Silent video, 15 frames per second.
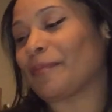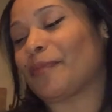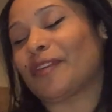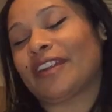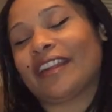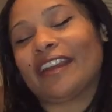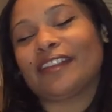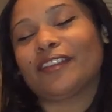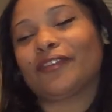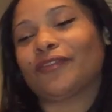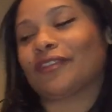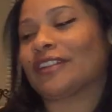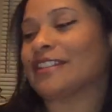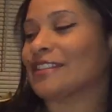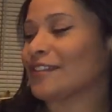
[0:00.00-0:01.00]
Put it in the
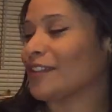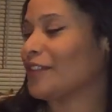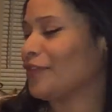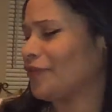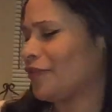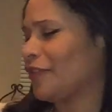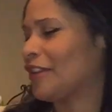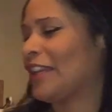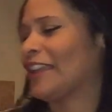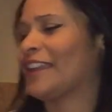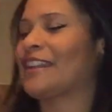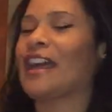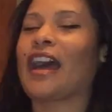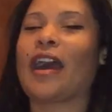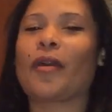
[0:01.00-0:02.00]
freezer for like
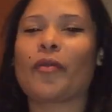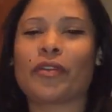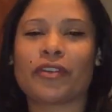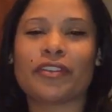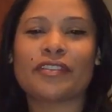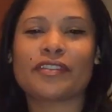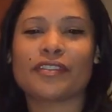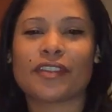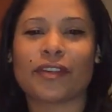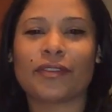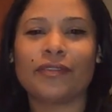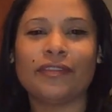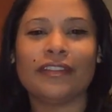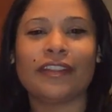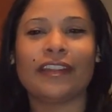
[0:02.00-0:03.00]
an hour or
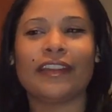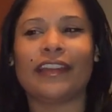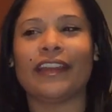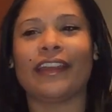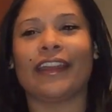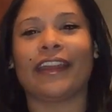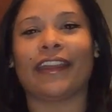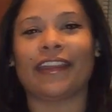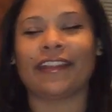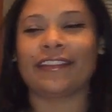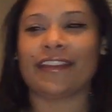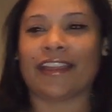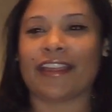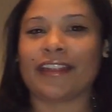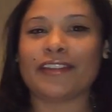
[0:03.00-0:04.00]
so.
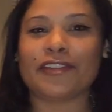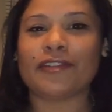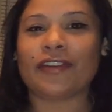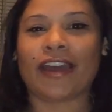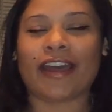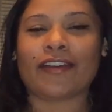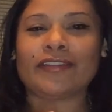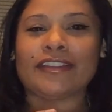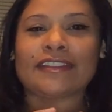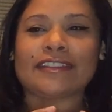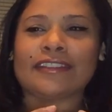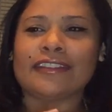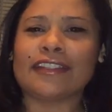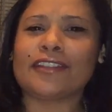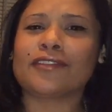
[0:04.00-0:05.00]
And then you have this
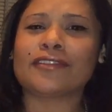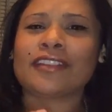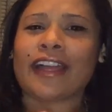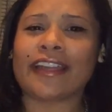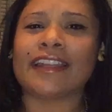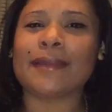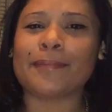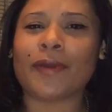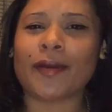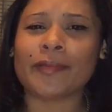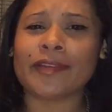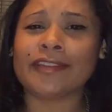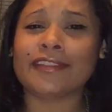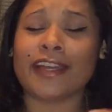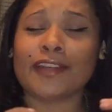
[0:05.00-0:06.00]
little tiny
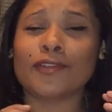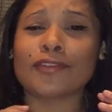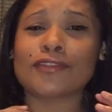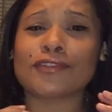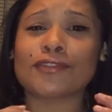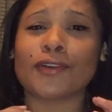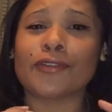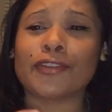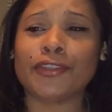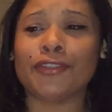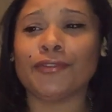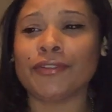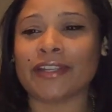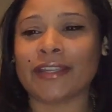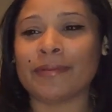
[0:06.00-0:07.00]
pumpkin that looks so
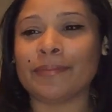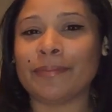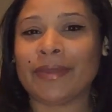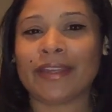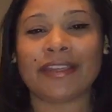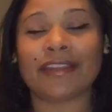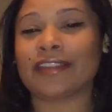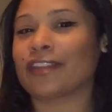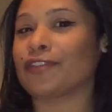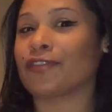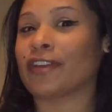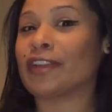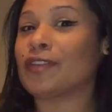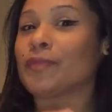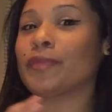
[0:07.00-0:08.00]
cute and pink. And you
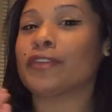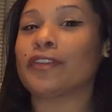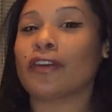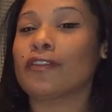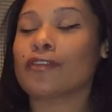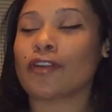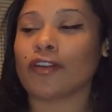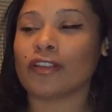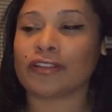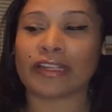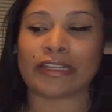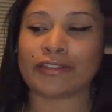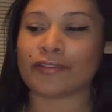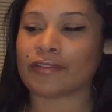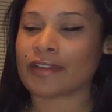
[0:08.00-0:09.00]
don't need to put no
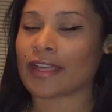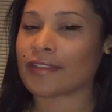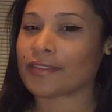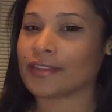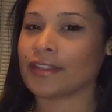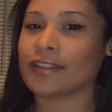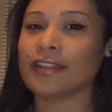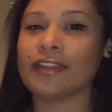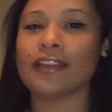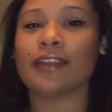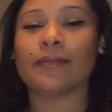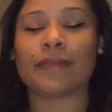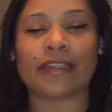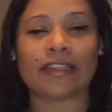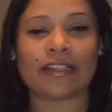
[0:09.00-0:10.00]
colorant, no nothing,
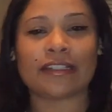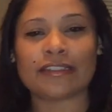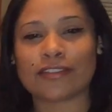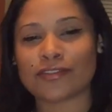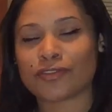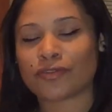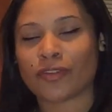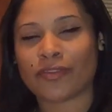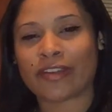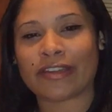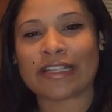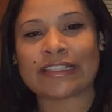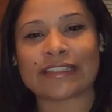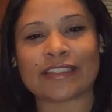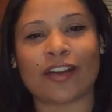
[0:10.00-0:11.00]
because the
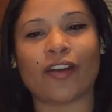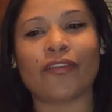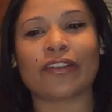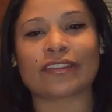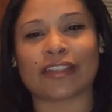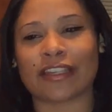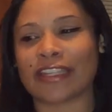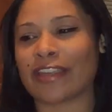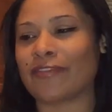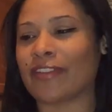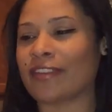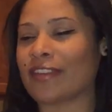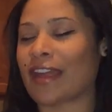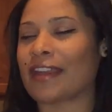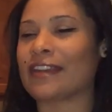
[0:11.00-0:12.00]
strawberry itself is gonna give
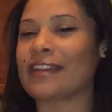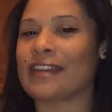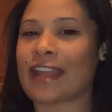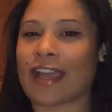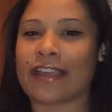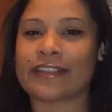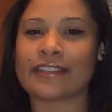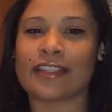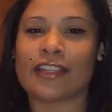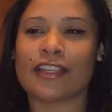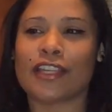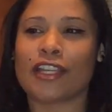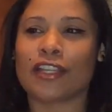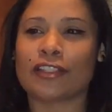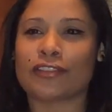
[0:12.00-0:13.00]
it that nice
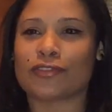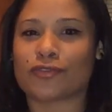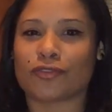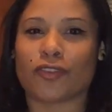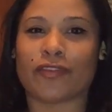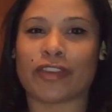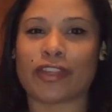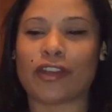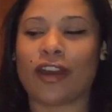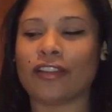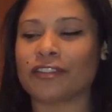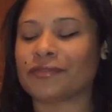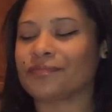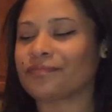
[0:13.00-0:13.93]
strawberry color.